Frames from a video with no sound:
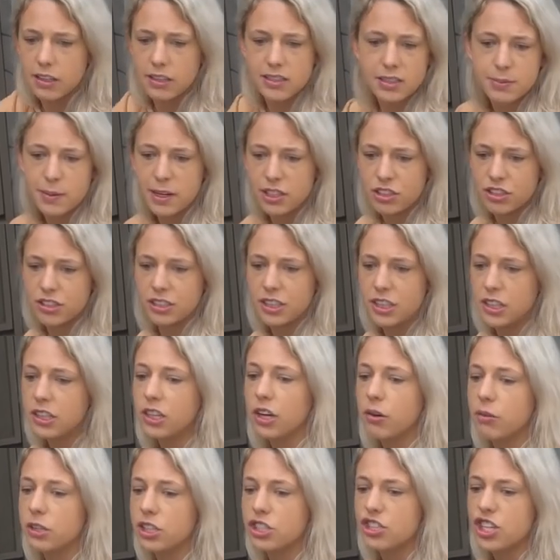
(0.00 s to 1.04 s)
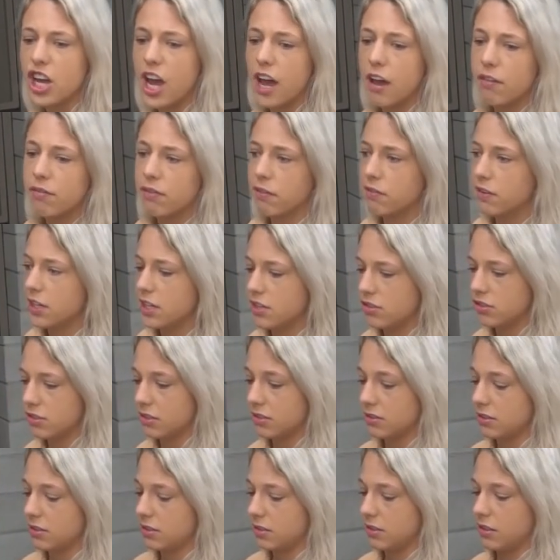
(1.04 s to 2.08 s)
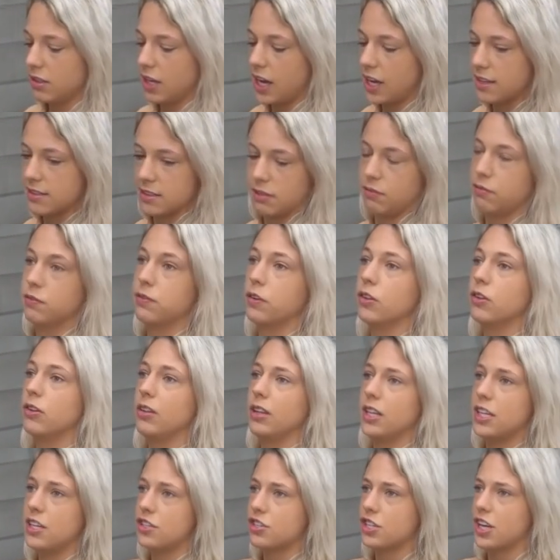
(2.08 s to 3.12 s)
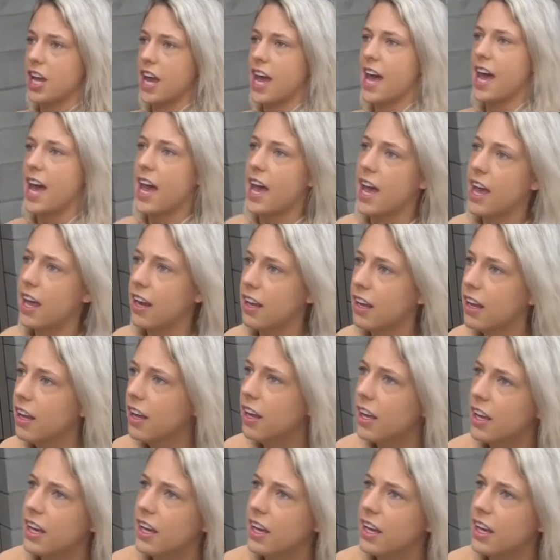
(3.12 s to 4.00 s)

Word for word: especially, you know, with Jeff, if he's just has a full leash ahead,